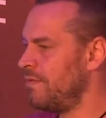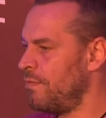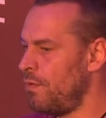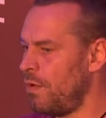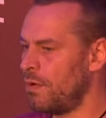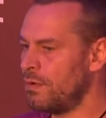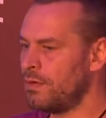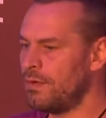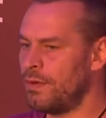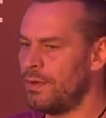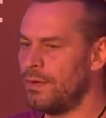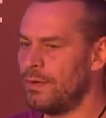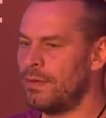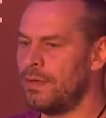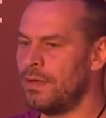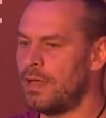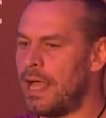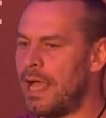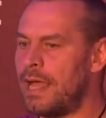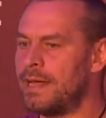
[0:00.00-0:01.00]
work,
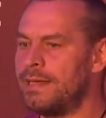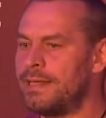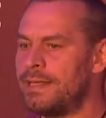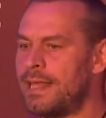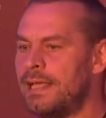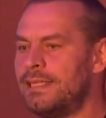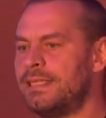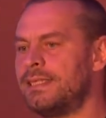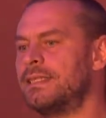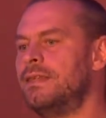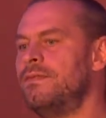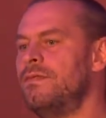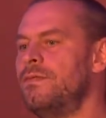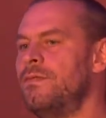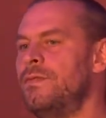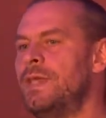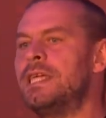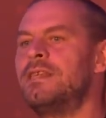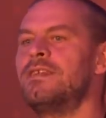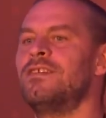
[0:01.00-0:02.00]
and that's the
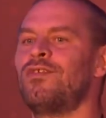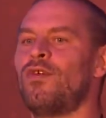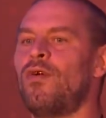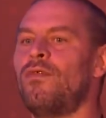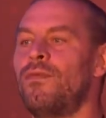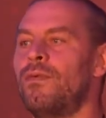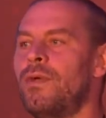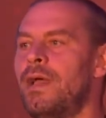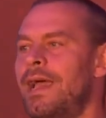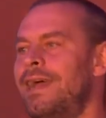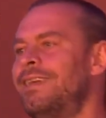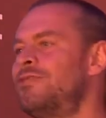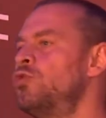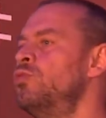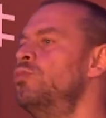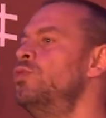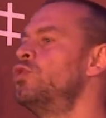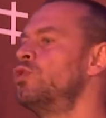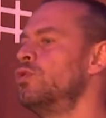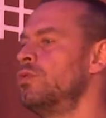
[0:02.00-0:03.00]
weakness of
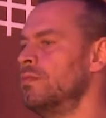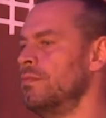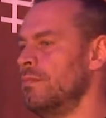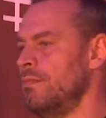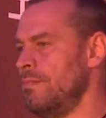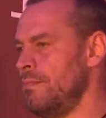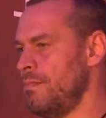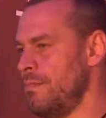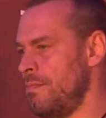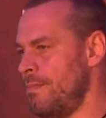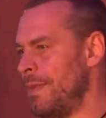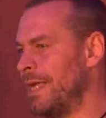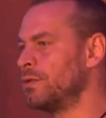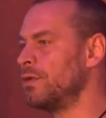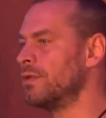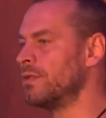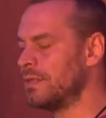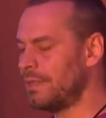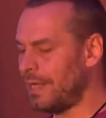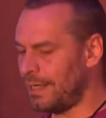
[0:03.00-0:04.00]
attribution
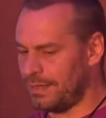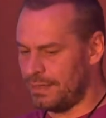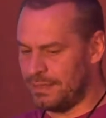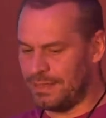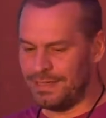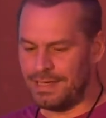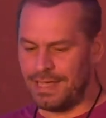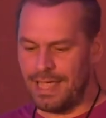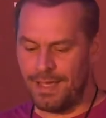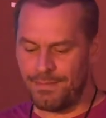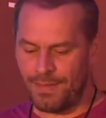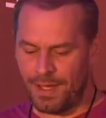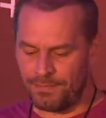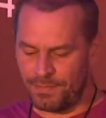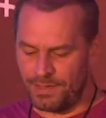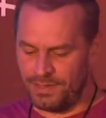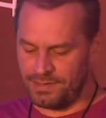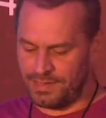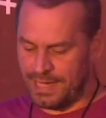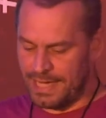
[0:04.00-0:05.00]
method, not the
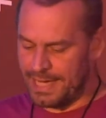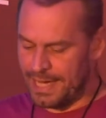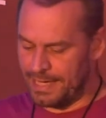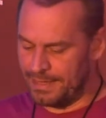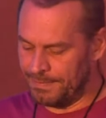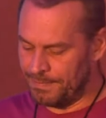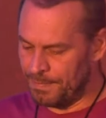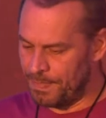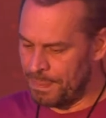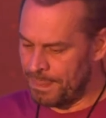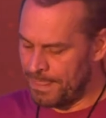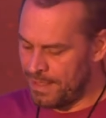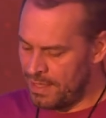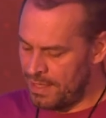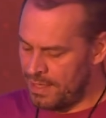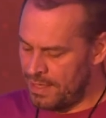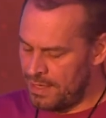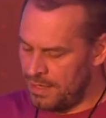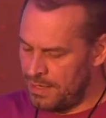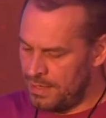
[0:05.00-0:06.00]
MMPs again.
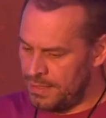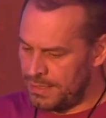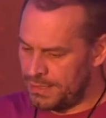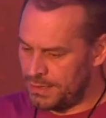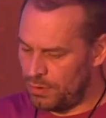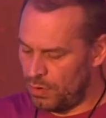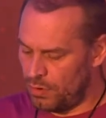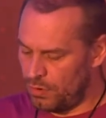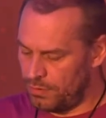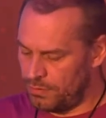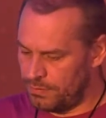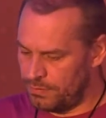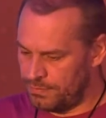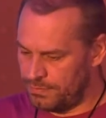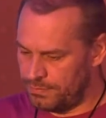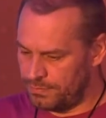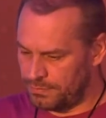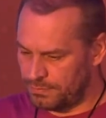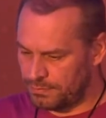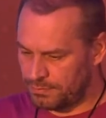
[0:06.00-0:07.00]
So
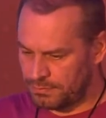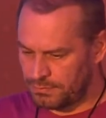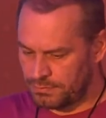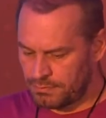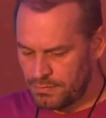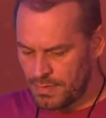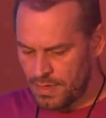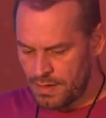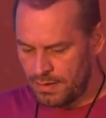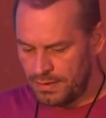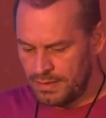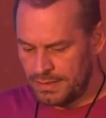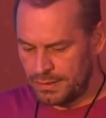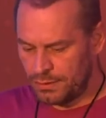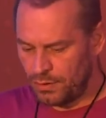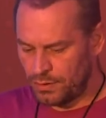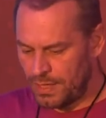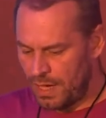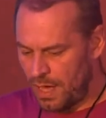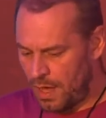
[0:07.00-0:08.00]

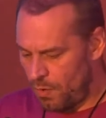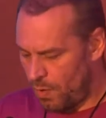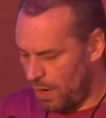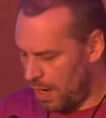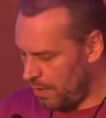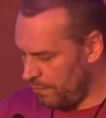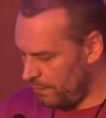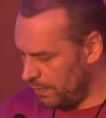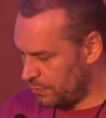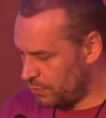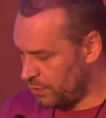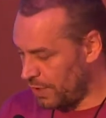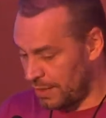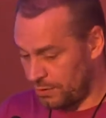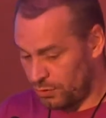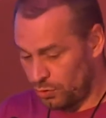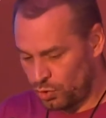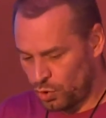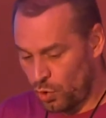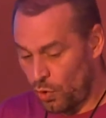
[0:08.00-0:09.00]
now I will try
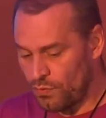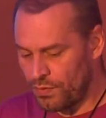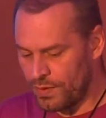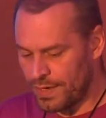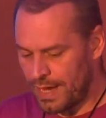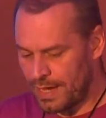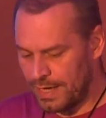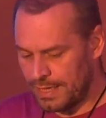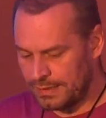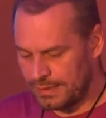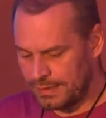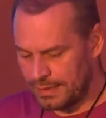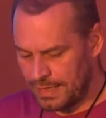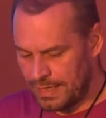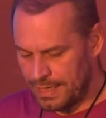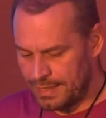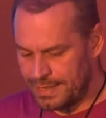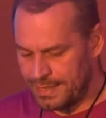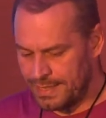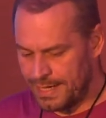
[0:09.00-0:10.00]
to show you guys
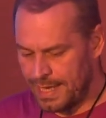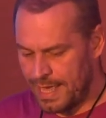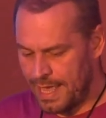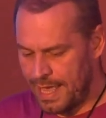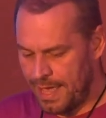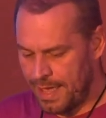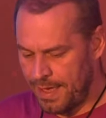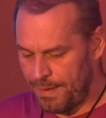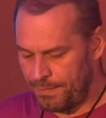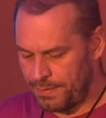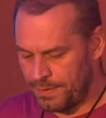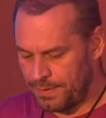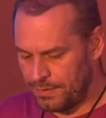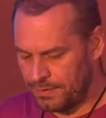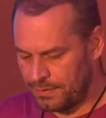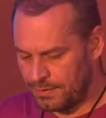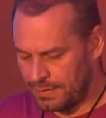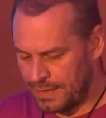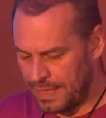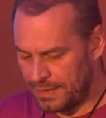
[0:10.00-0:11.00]
an app
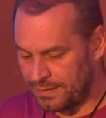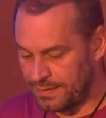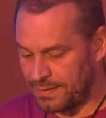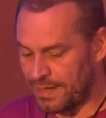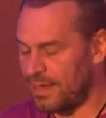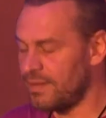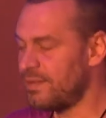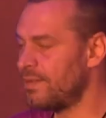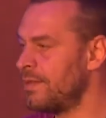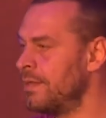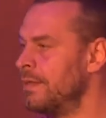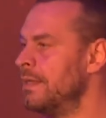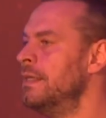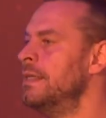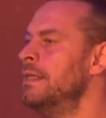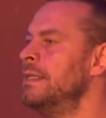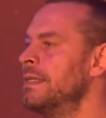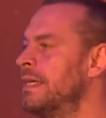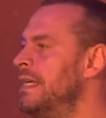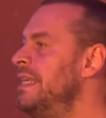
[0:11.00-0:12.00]
that does
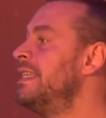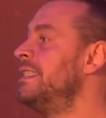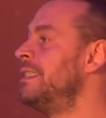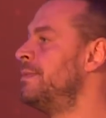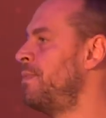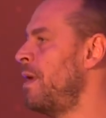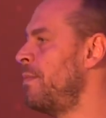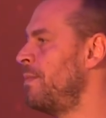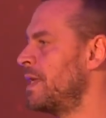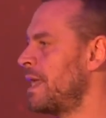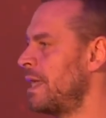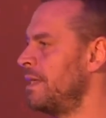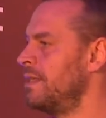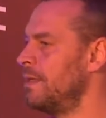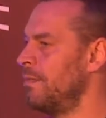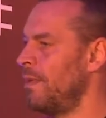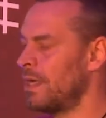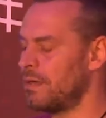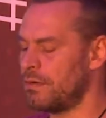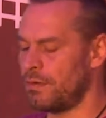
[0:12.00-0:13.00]
click spamming in
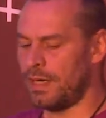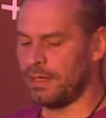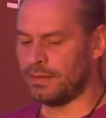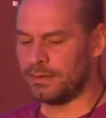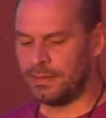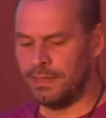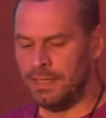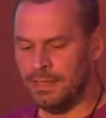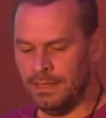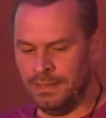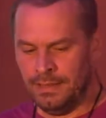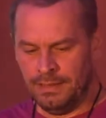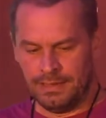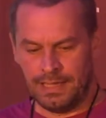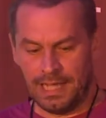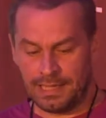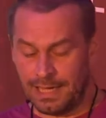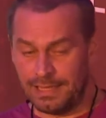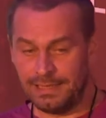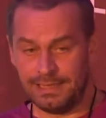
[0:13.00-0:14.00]
the background.
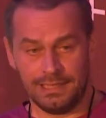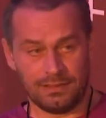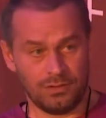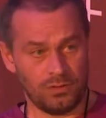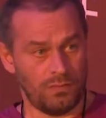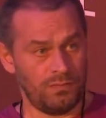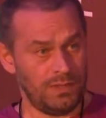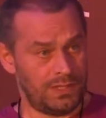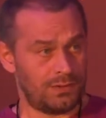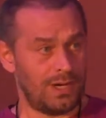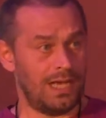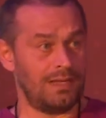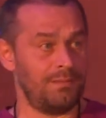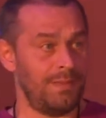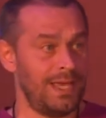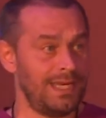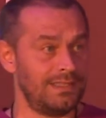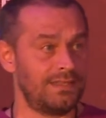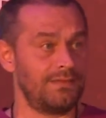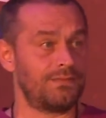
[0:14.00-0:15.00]
Like I said, we tried
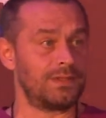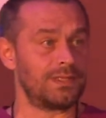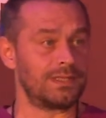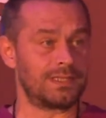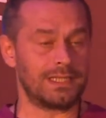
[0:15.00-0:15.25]
many different